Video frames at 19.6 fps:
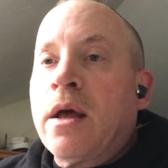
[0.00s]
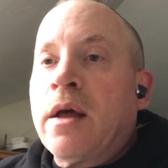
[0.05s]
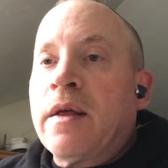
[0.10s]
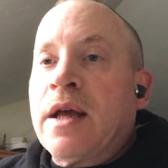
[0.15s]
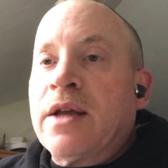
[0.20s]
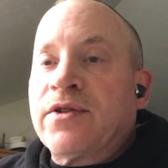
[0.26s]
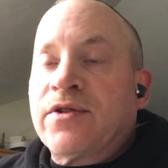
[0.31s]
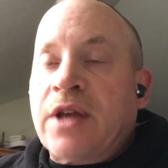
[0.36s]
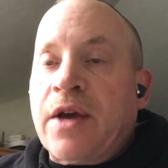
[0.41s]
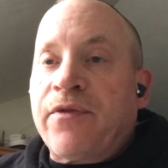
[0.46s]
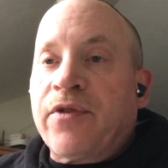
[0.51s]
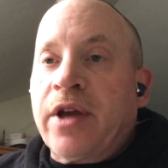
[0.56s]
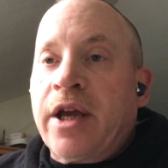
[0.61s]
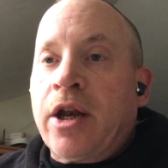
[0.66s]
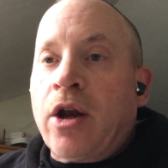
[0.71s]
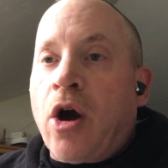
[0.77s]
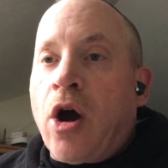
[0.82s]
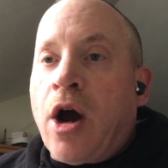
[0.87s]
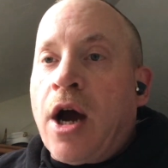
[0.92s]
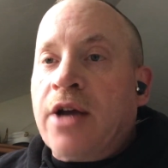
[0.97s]
it's definitely
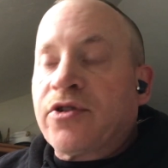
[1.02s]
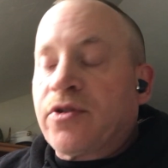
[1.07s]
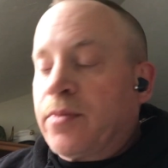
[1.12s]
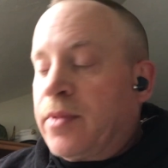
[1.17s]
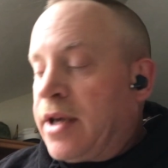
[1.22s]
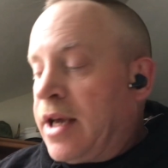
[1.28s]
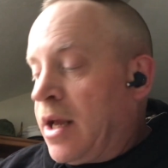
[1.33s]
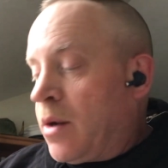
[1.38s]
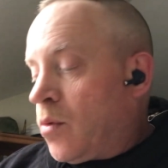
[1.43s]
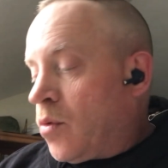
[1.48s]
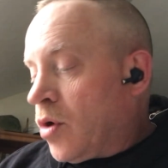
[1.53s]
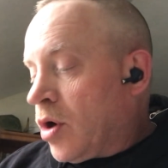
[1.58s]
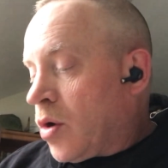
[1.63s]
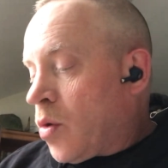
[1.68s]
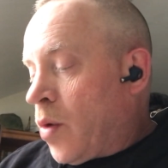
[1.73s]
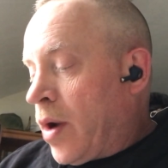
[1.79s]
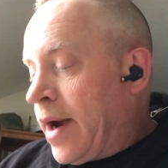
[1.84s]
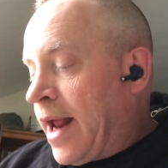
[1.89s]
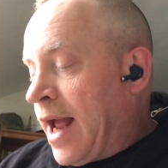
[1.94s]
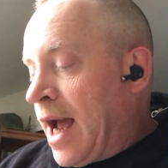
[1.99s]
an awesome kit. We're
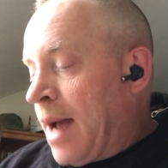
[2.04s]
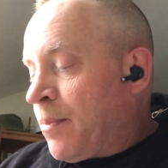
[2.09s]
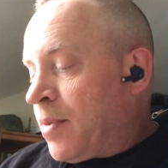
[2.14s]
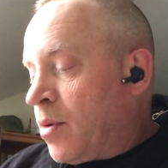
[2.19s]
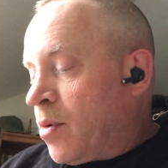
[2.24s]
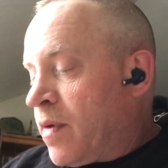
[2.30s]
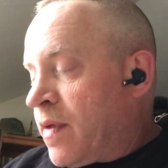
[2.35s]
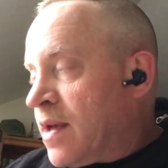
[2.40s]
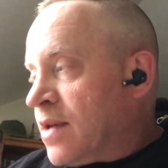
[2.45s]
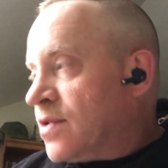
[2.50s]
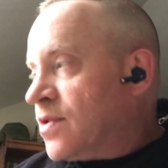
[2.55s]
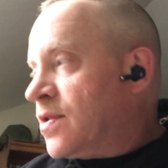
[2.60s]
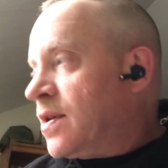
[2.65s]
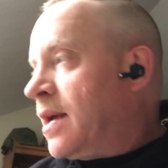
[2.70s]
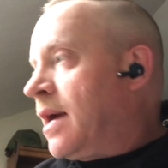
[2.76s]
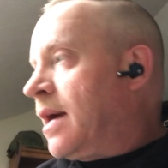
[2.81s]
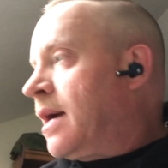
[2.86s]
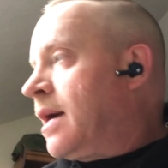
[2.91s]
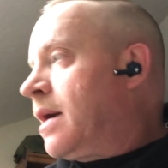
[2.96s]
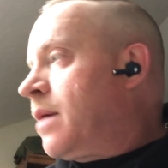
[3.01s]
quite happy with this.
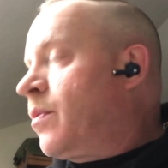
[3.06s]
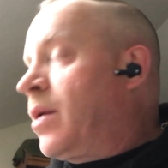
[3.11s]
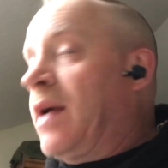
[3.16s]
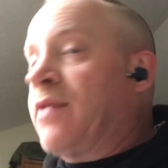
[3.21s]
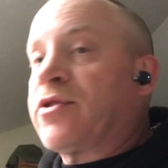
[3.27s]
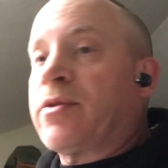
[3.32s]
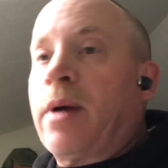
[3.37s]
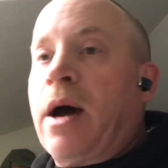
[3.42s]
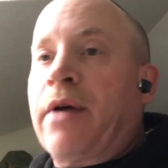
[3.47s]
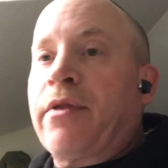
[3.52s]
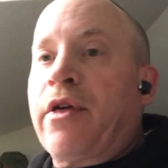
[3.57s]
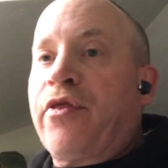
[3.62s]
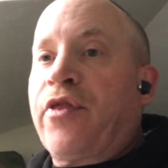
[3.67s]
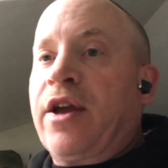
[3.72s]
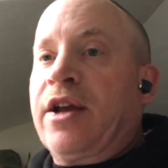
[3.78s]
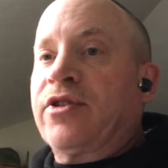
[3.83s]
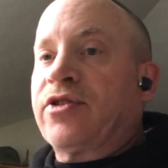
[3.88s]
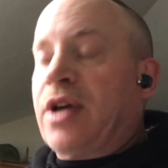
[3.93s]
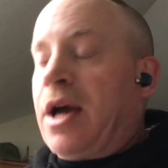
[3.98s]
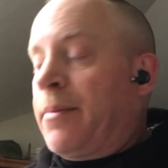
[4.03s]
Uh, we have some other
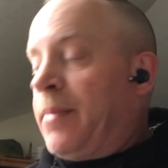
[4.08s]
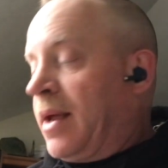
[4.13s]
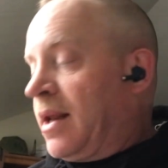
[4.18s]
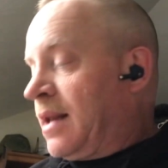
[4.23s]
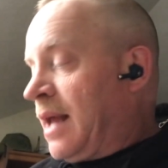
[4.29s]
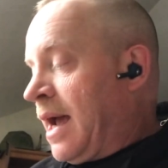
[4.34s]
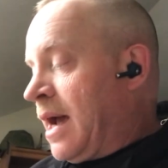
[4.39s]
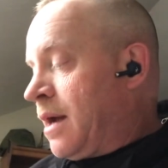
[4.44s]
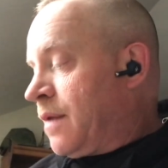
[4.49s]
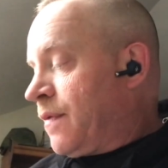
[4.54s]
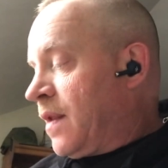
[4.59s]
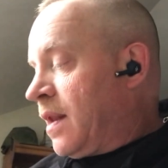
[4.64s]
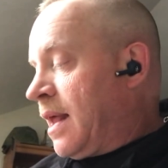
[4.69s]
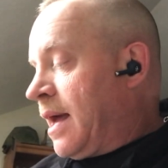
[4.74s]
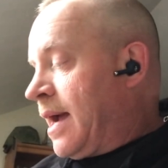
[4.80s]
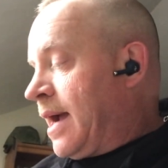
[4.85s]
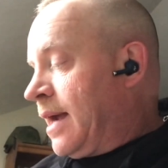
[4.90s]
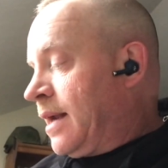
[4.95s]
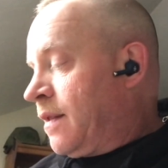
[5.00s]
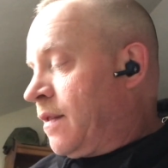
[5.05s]
things coming down the
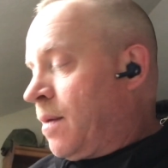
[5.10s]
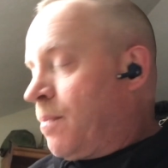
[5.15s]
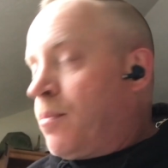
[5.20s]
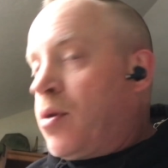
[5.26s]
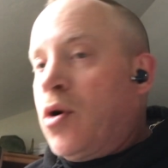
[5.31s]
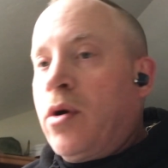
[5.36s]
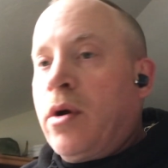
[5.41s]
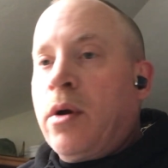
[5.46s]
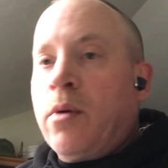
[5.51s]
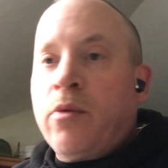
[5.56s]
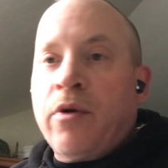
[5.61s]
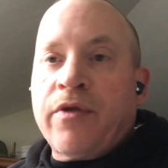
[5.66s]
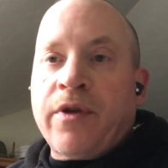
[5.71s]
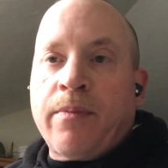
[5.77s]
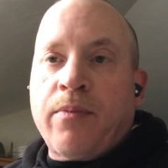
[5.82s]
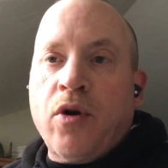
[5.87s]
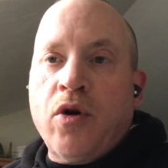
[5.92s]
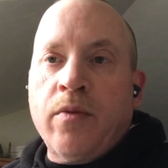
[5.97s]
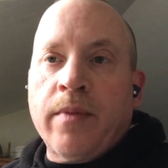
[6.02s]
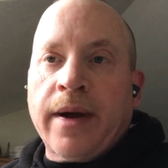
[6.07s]
line in the, with the
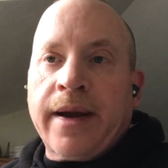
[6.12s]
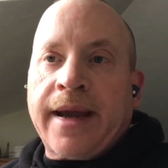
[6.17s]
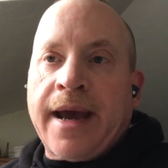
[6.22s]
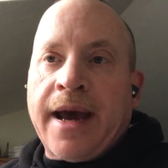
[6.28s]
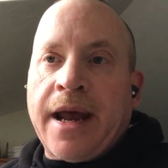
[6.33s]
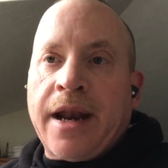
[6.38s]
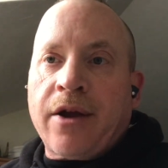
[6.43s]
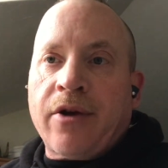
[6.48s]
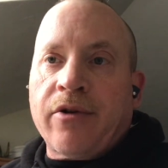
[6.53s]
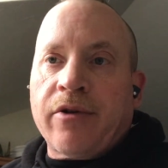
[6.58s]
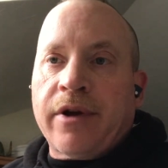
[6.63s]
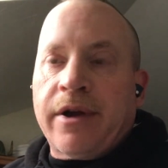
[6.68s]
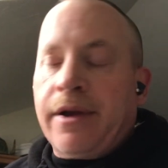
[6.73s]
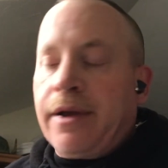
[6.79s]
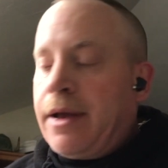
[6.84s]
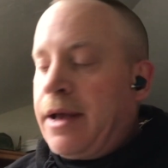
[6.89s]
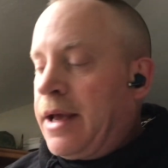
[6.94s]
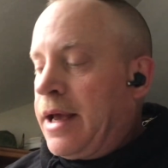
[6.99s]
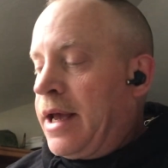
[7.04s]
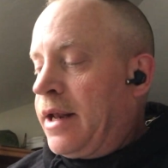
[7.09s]
Puma category
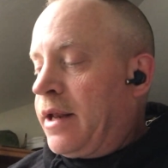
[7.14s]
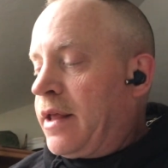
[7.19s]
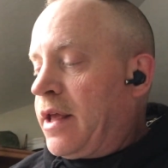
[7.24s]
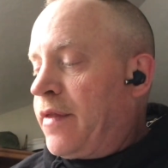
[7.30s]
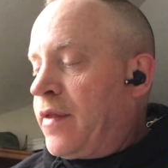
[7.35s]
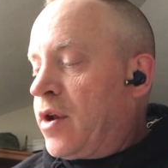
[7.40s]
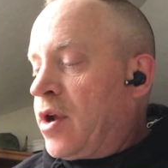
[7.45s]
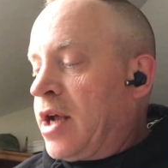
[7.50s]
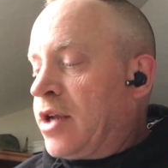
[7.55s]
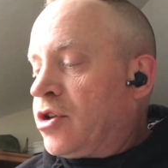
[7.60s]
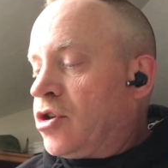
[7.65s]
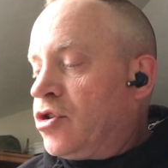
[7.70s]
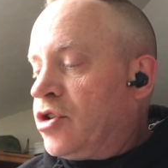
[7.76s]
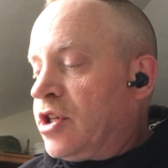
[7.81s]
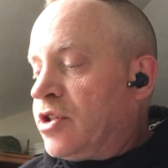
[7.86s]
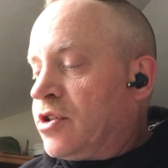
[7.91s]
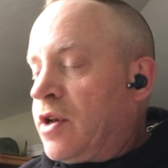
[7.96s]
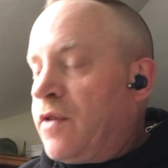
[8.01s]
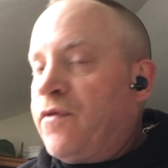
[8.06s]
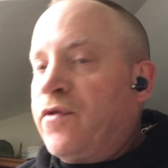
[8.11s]
in, in the
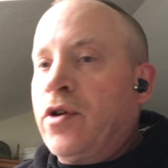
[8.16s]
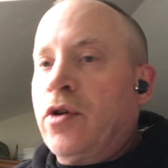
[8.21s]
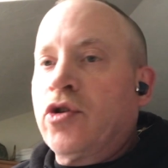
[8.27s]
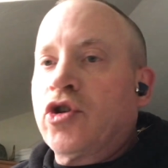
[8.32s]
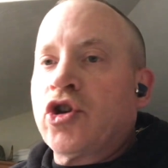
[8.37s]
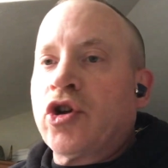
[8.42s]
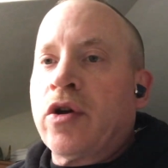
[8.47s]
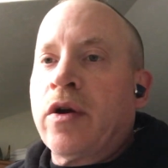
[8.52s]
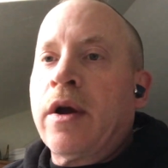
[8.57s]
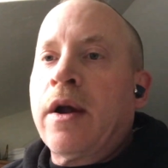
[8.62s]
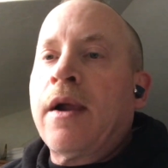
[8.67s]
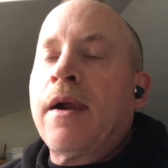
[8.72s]
not-too-distant future